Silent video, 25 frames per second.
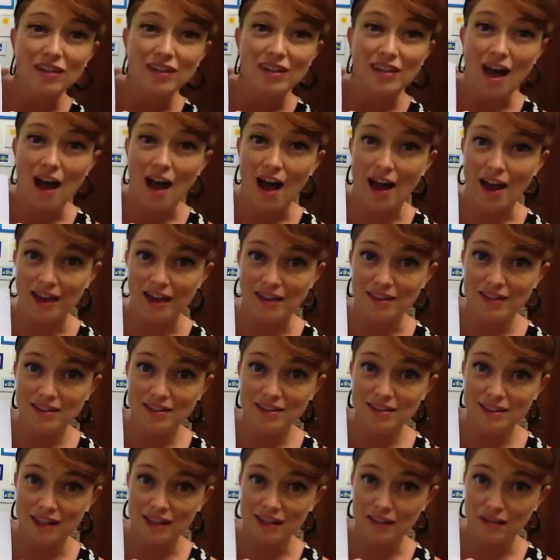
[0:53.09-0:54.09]

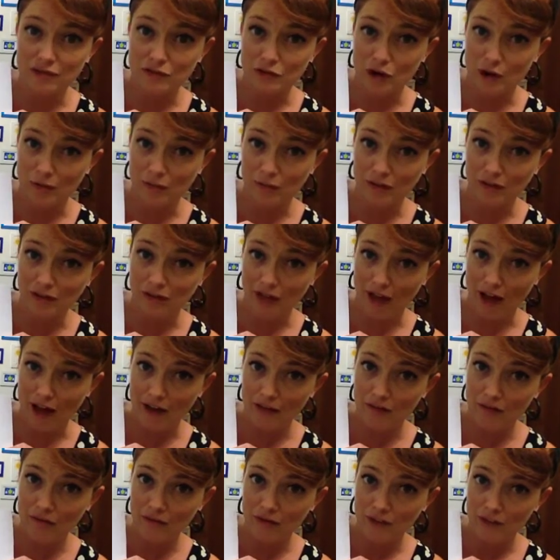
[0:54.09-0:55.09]
lines in the treble
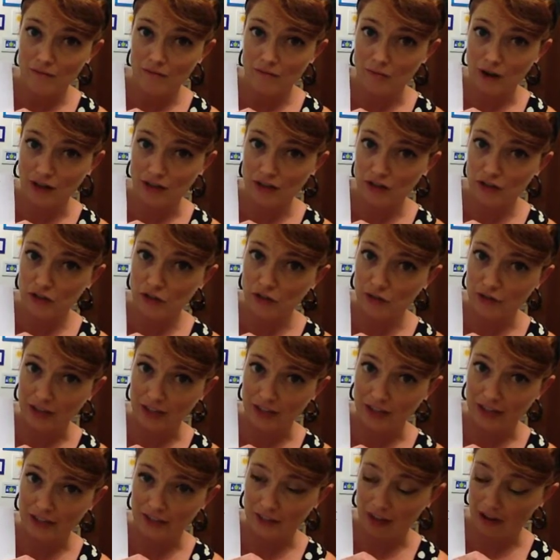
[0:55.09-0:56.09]
clef, marked in
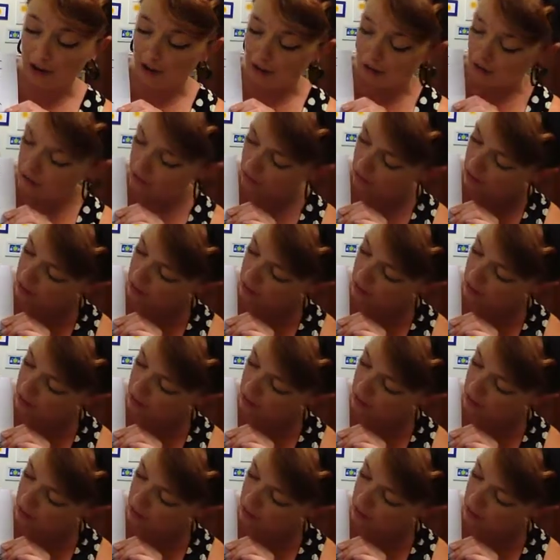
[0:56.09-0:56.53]
green there.